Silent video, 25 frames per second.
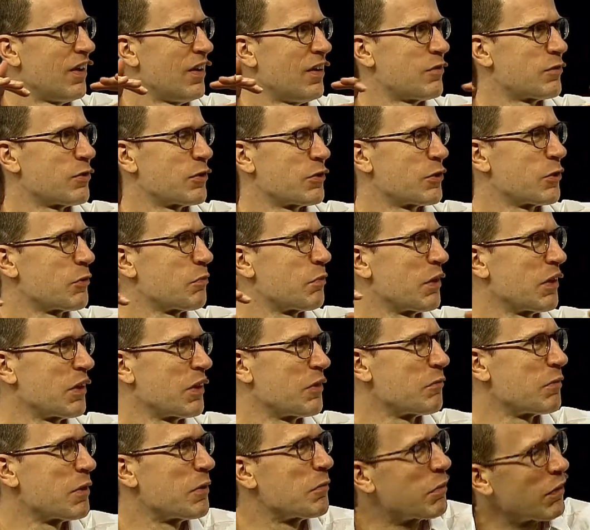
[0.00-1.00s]
for 2
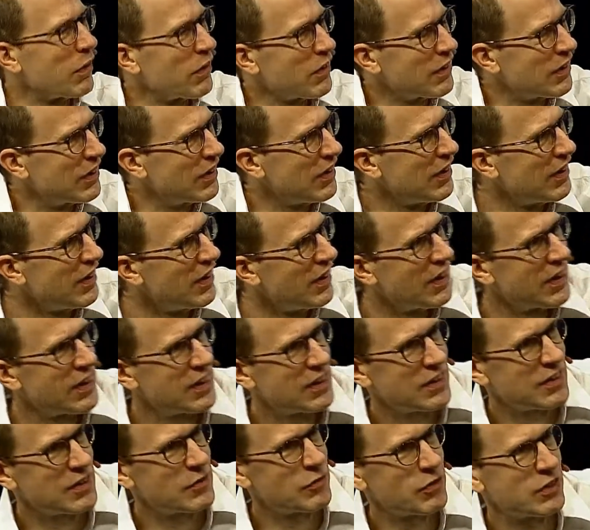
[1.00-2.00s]
billion people
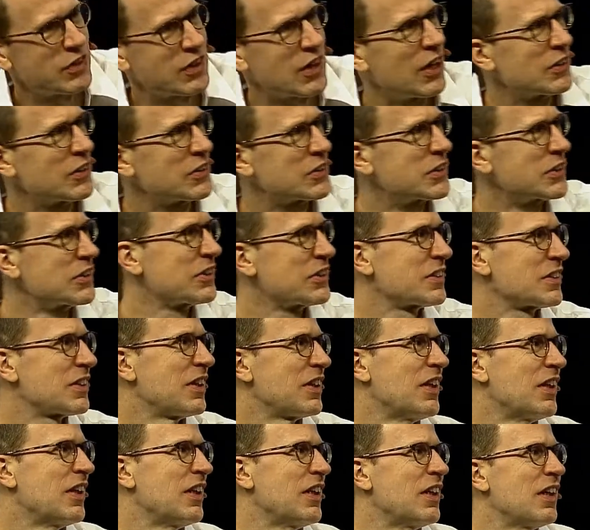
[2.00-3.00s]
in different cultures.
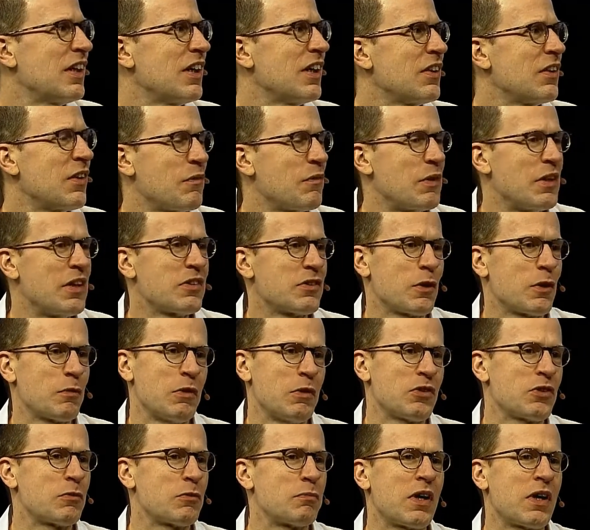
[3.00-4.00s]
And, I mean, it's
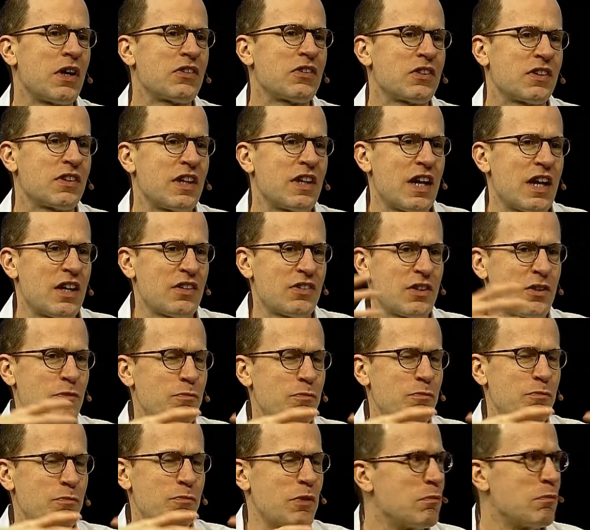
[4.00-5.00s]
almost surprising there
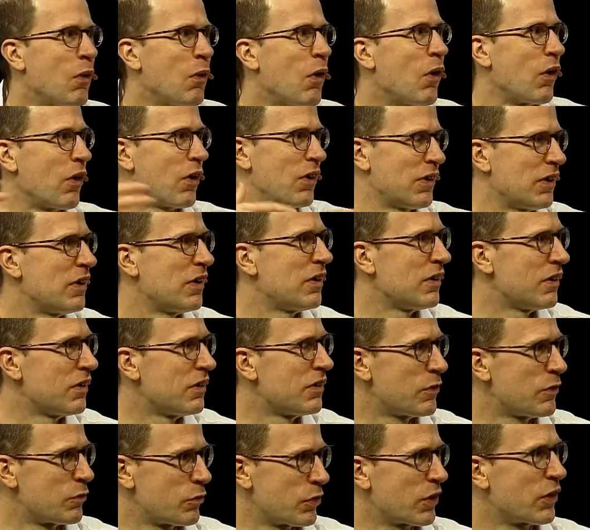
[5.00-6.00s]
hasn't been more
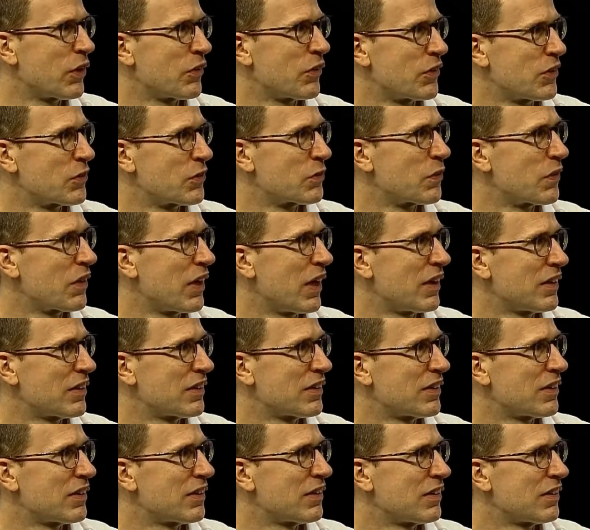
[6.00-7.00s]
difficulties with that
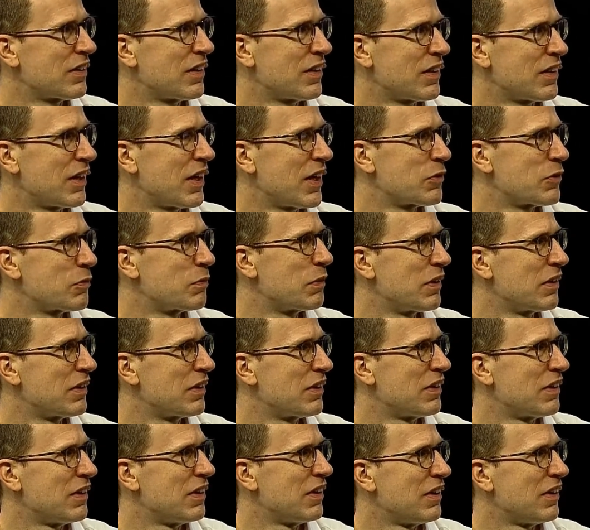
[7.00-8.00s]
than there has been.
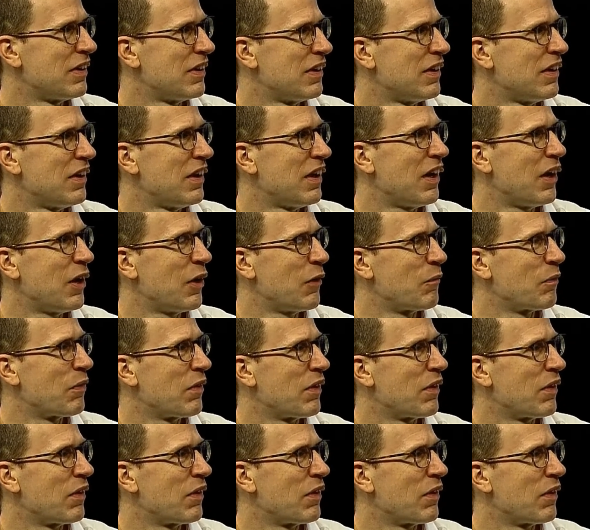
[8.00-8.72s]
So they can't um, do